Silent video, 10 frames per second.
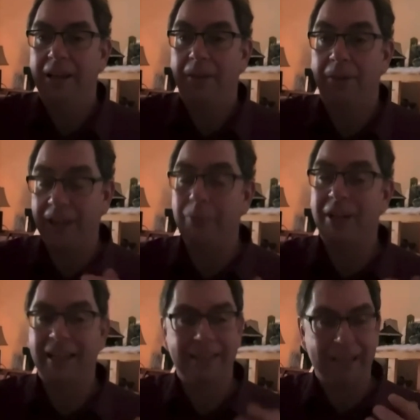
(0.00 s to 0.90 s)
then
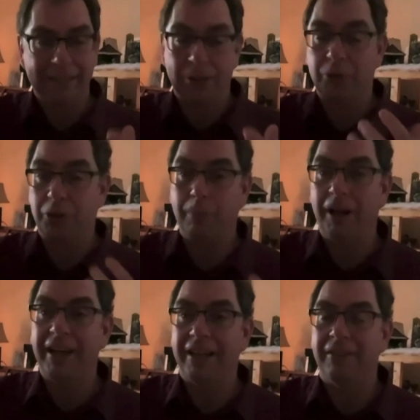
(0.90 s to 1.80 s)
we get that social
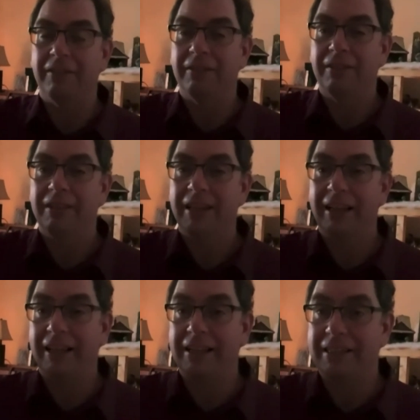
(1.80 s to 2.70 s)
buy-in.
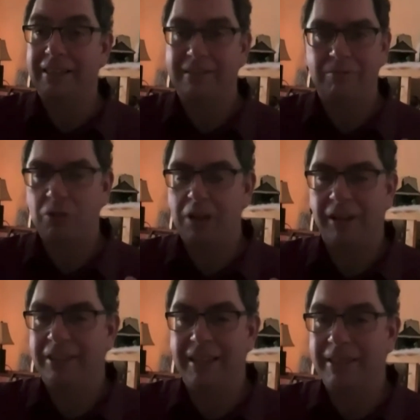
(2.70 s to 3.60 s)
Because
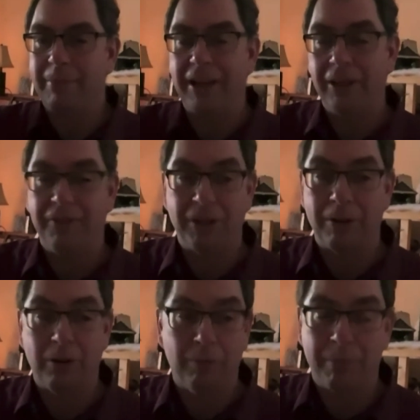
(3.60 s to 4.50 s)
it doesn't matter if
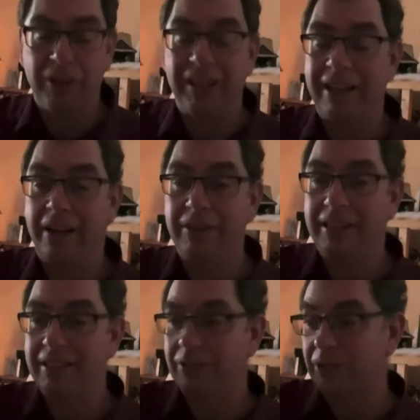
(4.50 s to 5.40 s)
you're building
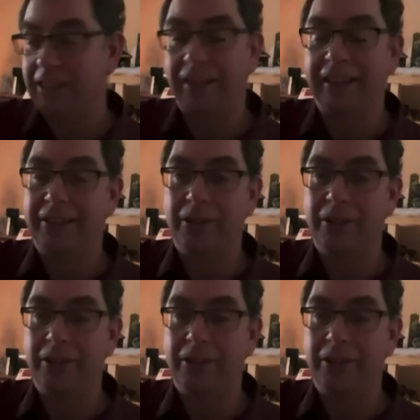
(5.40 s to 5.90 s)
houses or selling